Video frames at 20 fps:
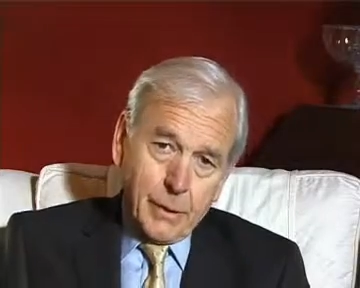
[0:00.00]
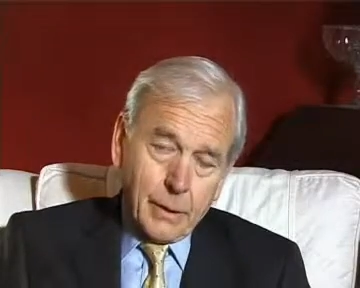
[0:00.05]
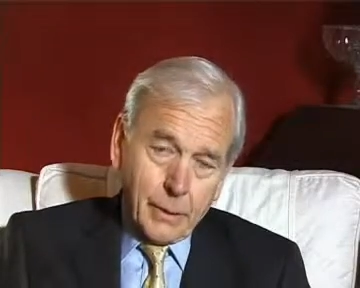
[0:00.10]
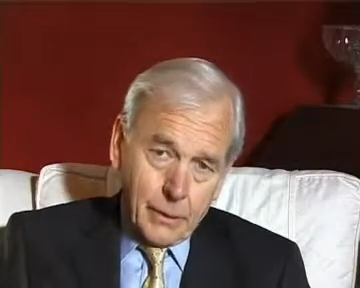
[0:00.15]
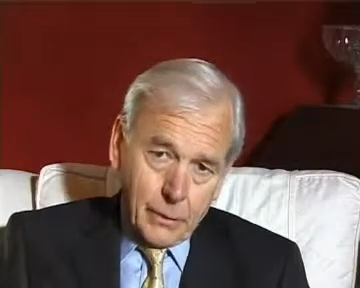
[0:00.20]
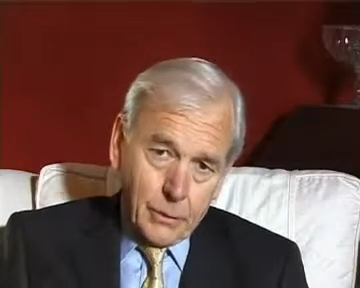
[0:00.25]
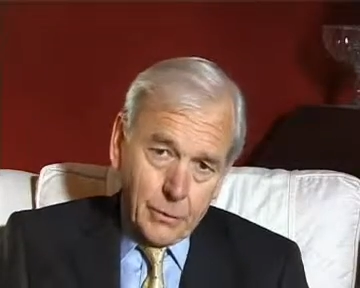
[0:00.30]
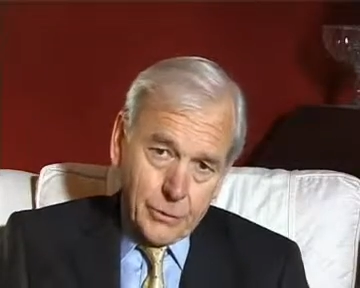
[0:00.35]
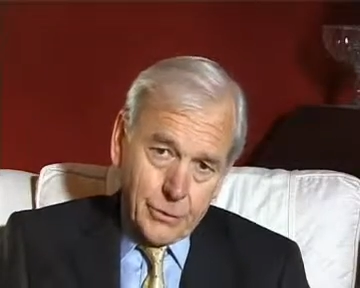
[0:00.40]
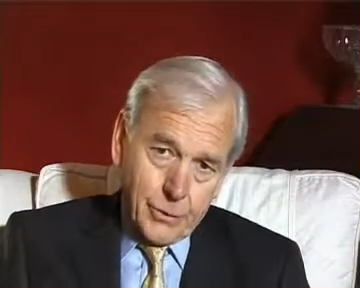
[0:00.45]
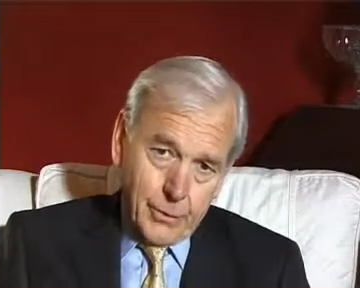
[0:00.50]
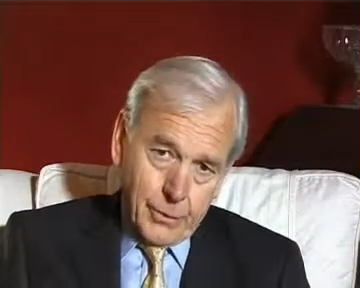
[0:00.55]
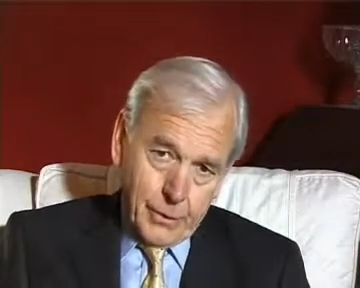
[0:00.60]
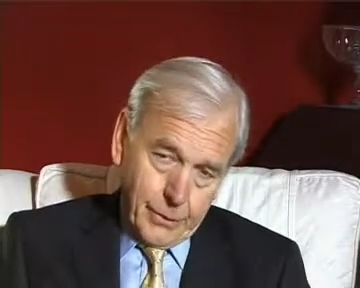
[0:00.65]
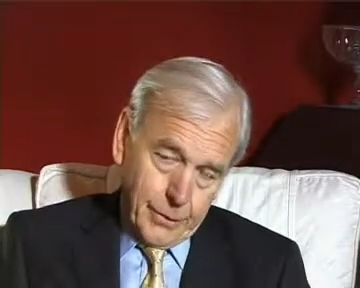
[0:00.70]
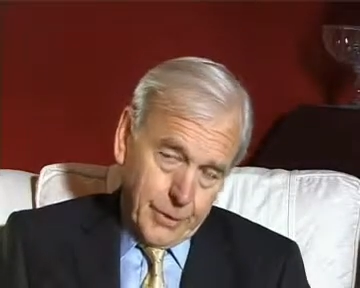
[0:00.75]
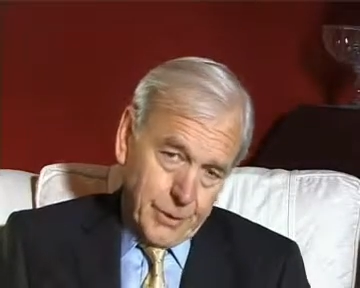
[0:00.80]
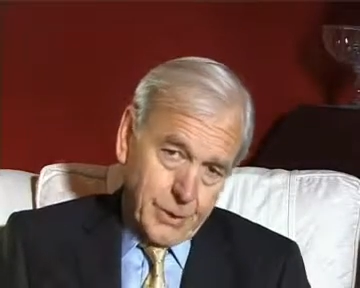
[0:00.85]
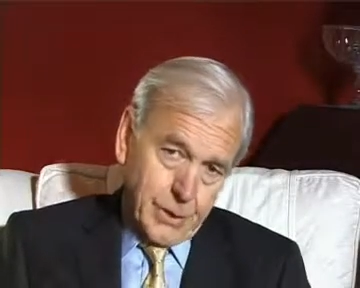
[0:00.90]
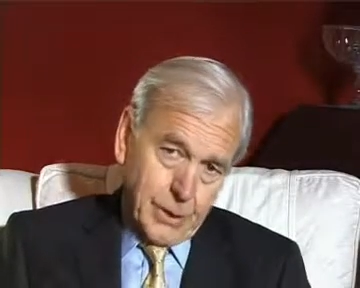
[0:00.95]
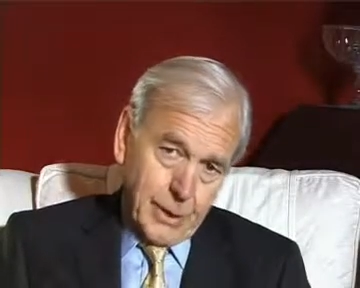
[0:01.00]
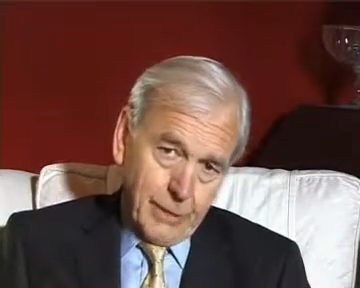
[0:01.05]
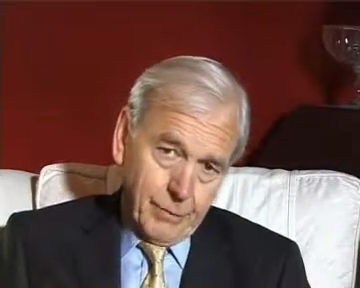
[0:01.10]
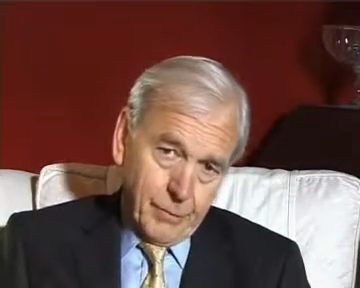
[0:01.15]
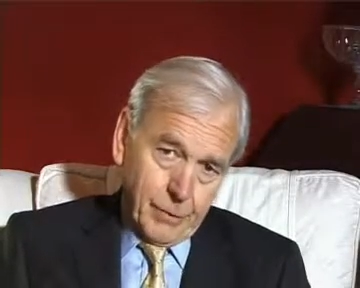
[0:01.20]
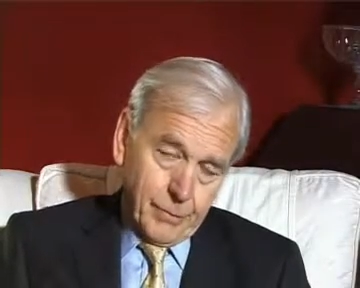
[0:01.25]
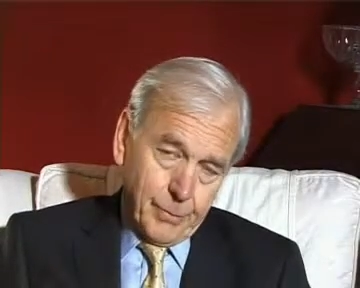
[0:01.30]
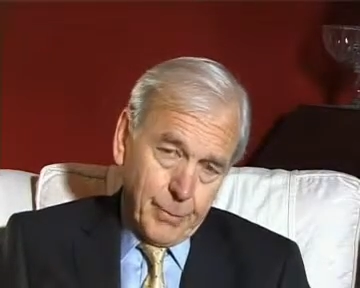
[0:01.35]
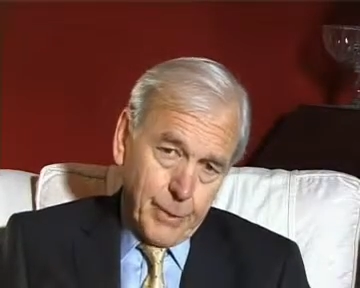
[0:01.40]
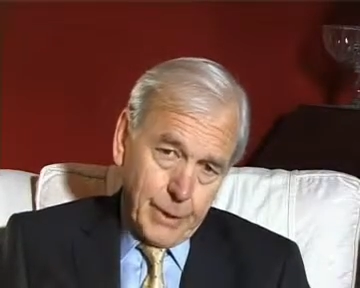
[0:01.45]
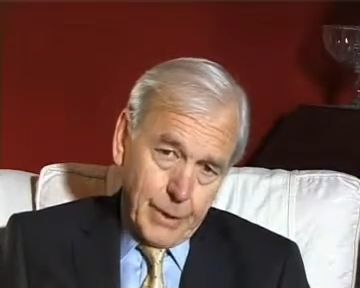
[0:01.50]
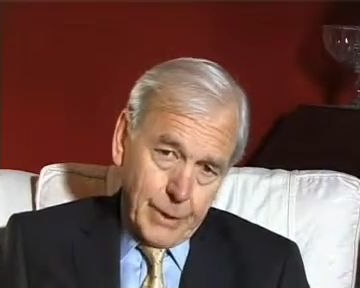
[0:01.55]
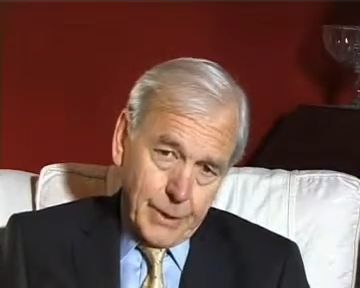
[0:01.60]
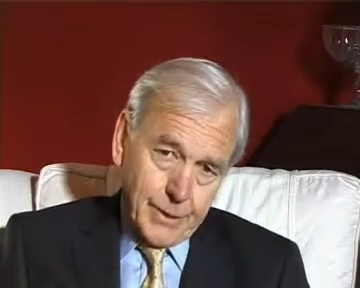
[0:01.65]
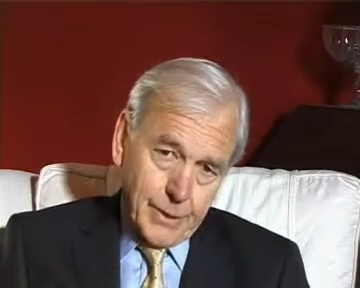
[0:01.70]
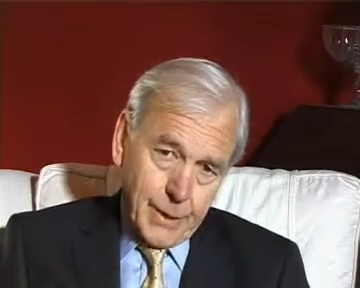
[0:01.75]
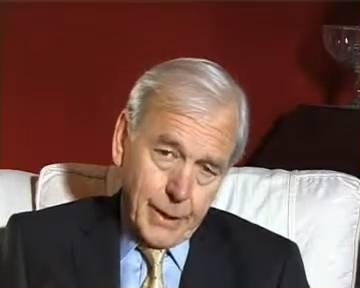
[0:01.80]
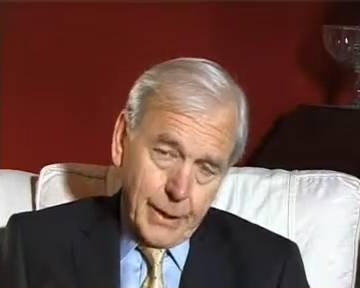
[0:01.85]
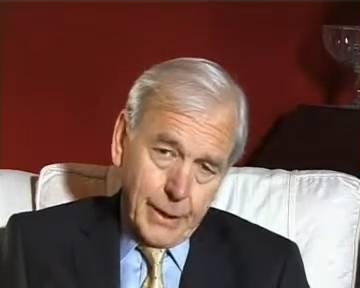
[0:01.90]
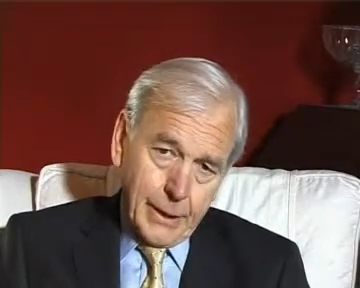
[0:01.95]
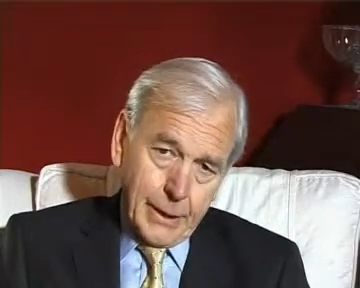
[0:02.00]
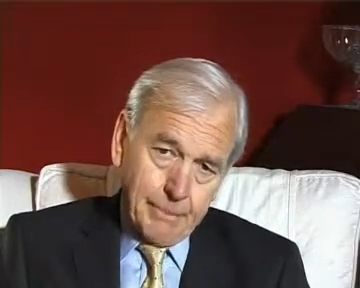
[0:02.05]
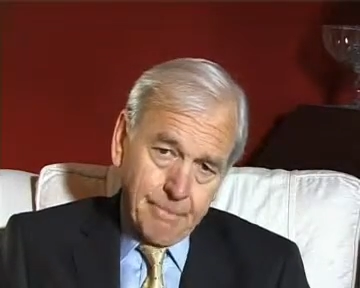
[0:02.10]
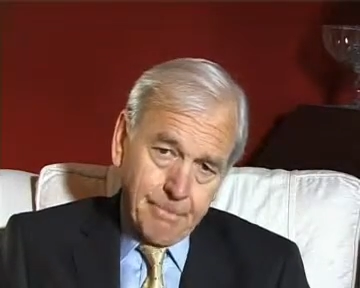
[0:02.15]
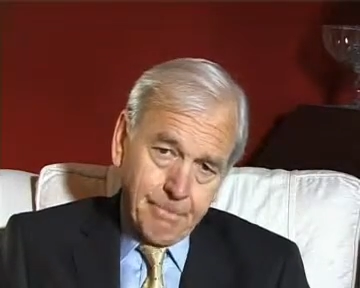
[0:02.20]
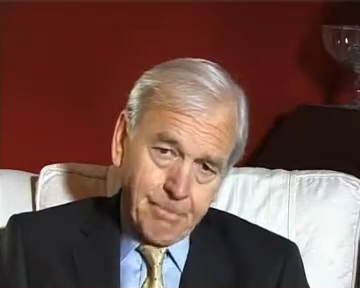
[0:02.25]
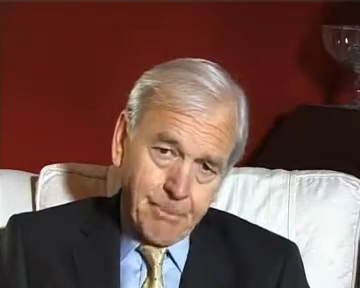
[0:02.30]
can also increase the level of PSA.